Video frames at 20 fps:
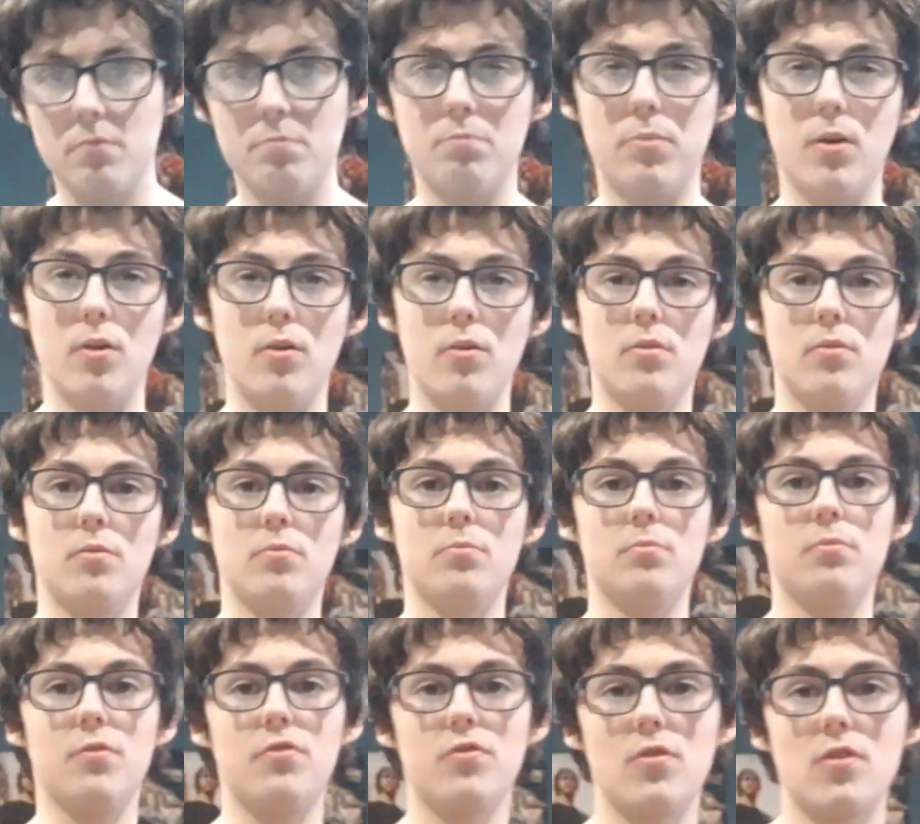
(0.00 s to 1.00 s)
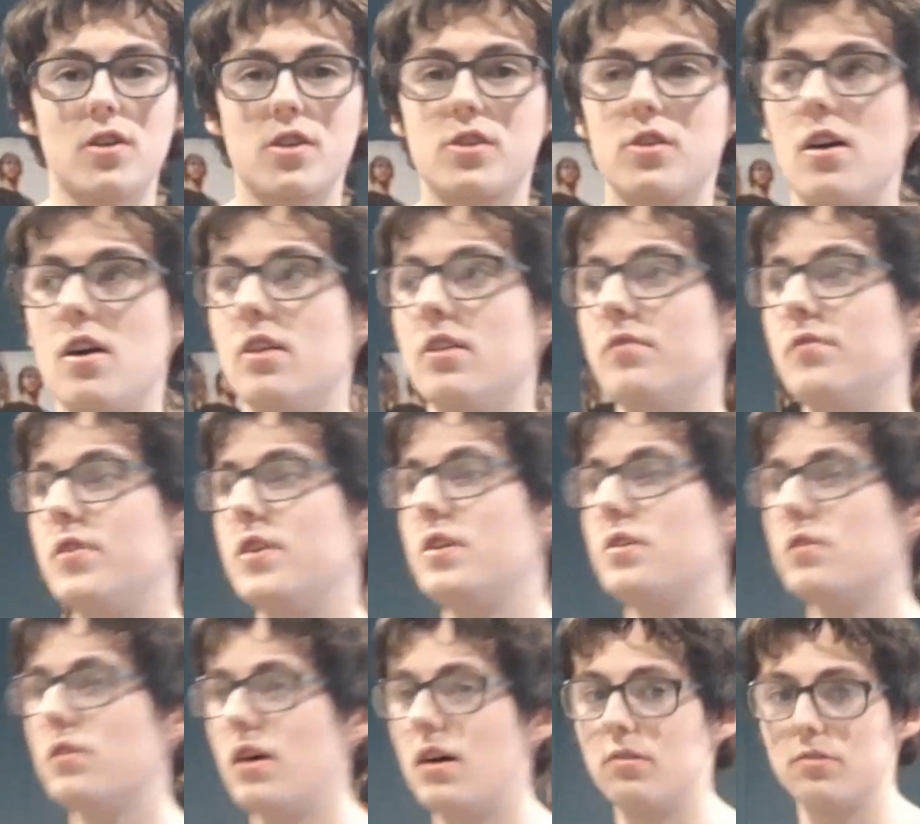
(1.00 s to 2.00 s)
But before I start the
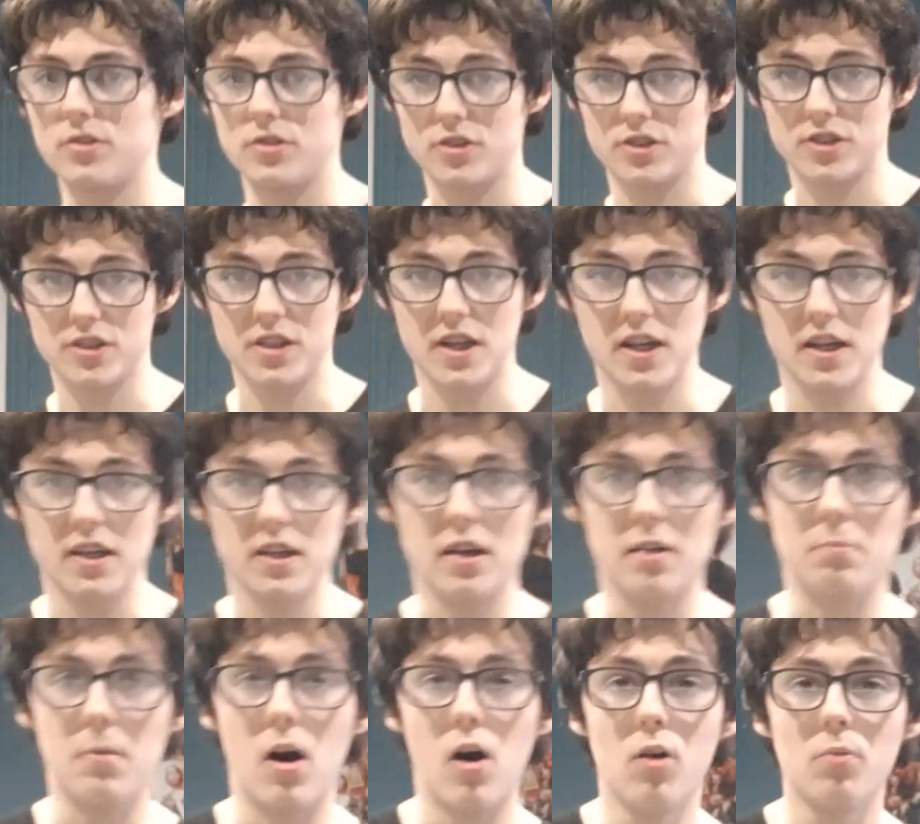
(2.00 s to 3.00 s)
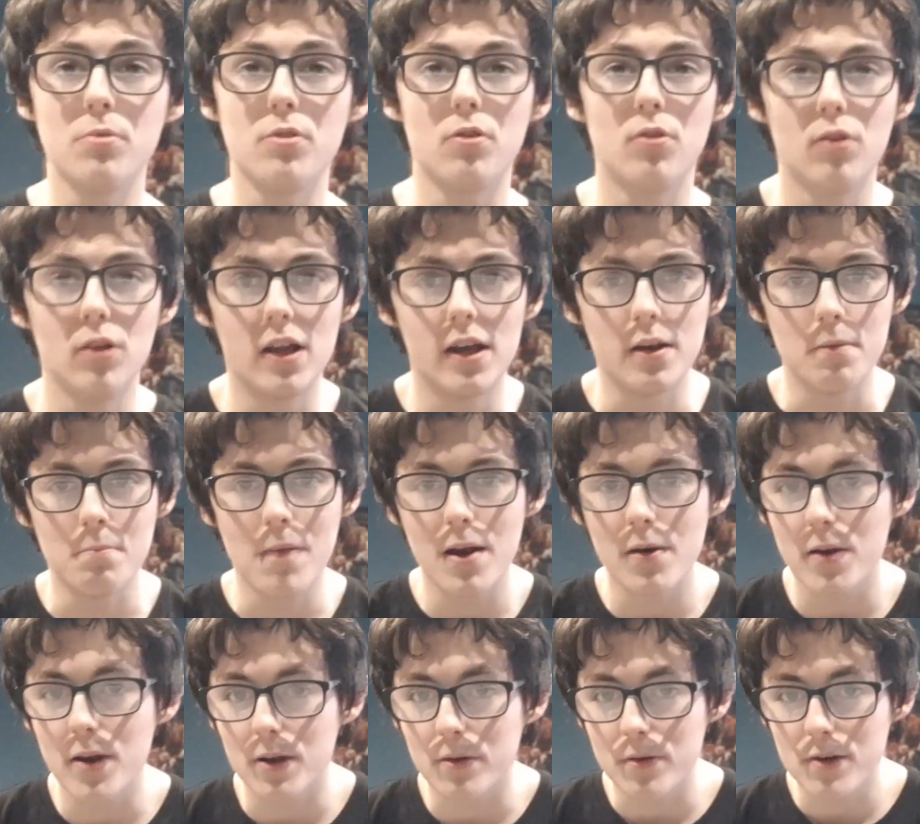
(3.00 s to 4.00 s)
video, I'll just say I hope you all had a
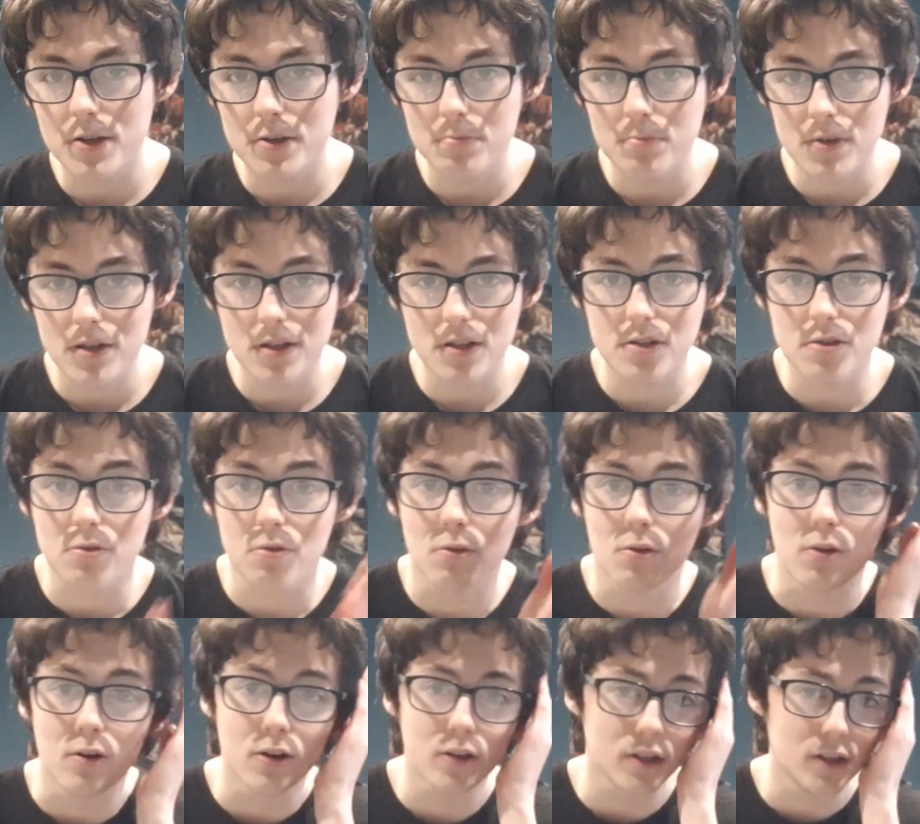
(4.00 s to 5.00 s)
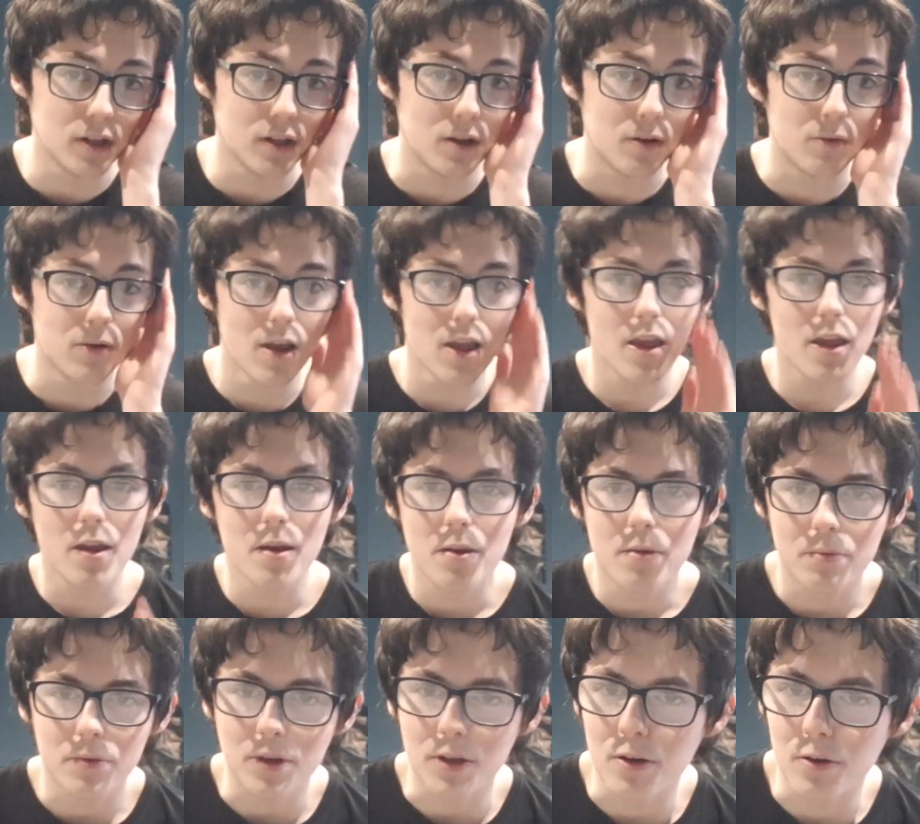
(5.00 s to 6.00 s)
Merry Christmas, or
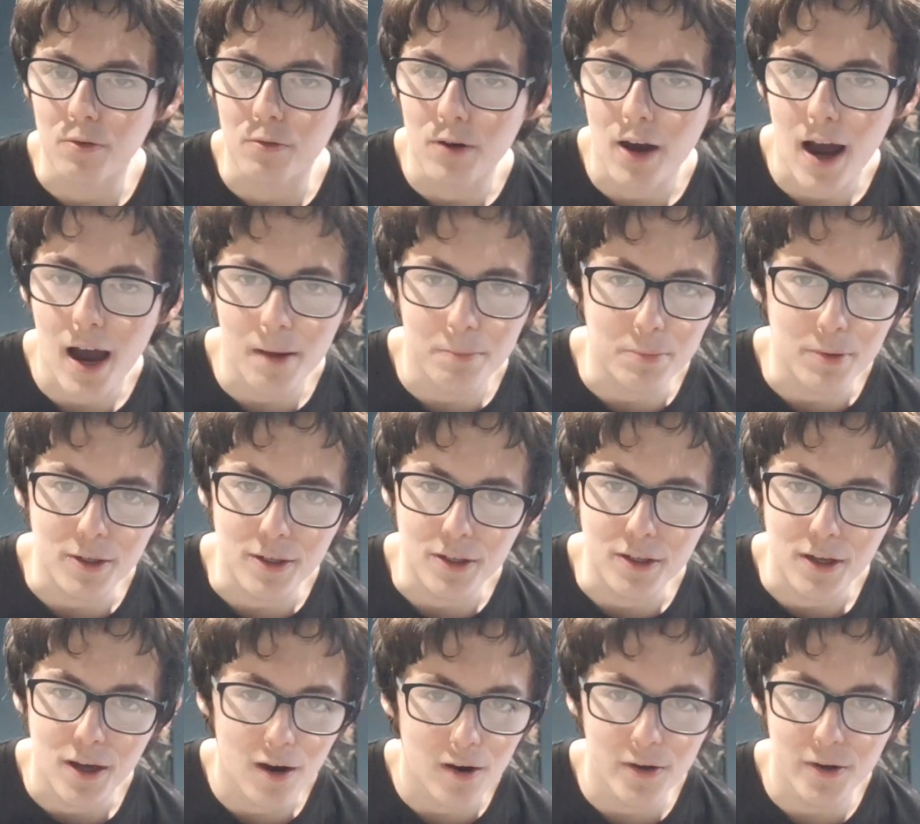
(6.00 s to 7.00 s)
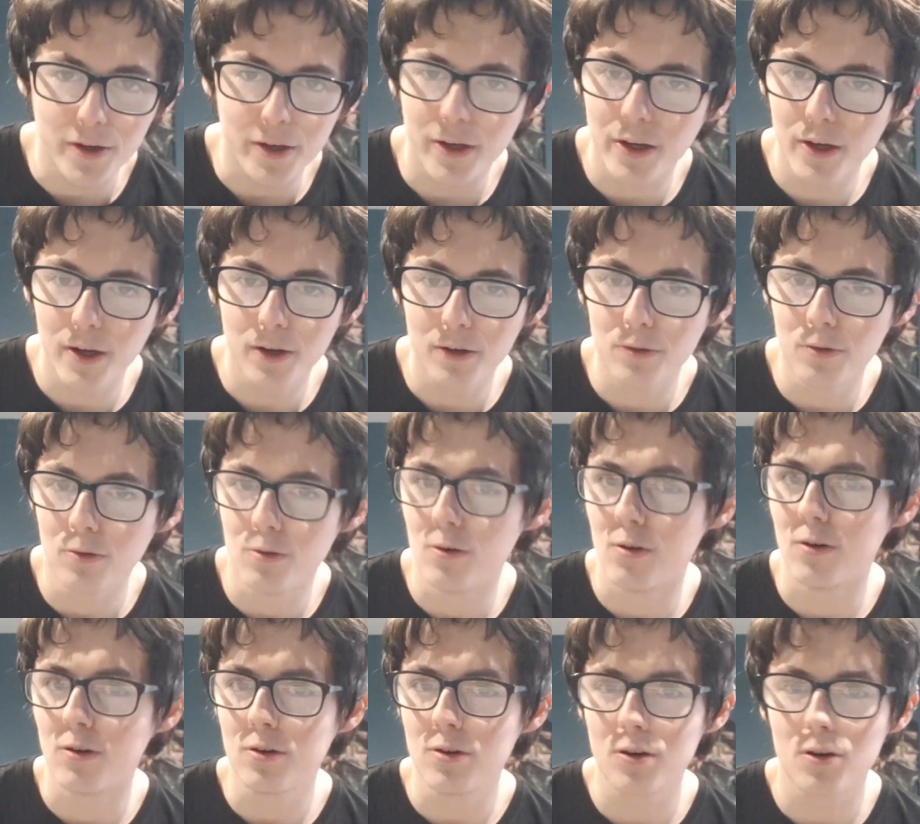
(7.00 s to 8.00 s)
Happy Hanukkah
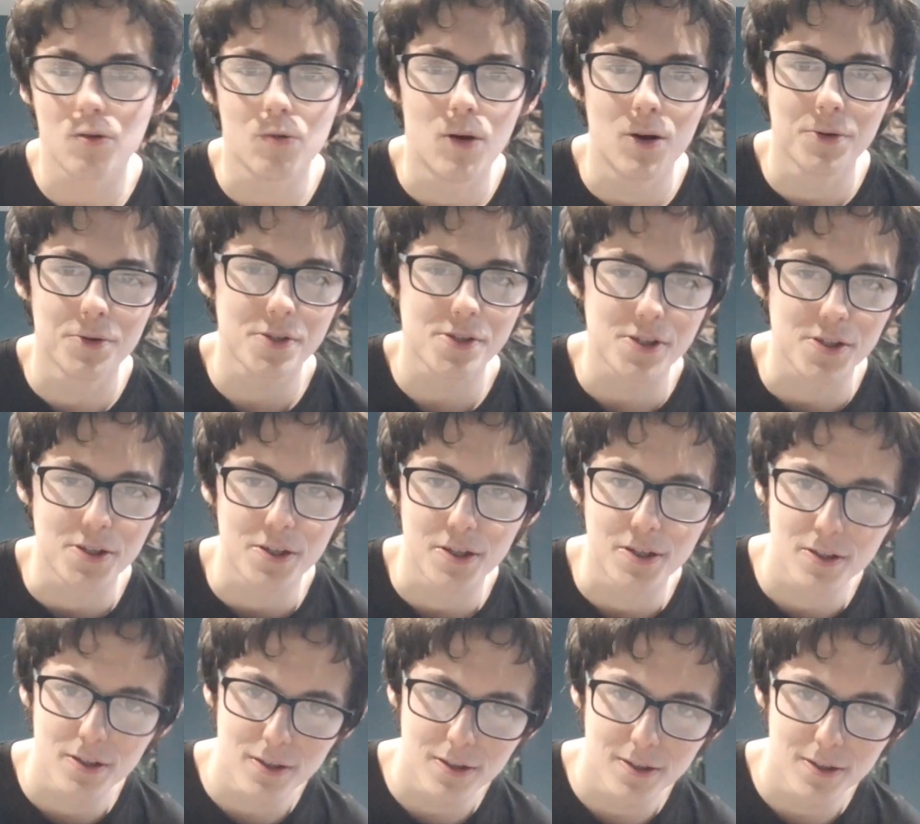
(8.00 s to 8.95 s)
or Kwanzaa,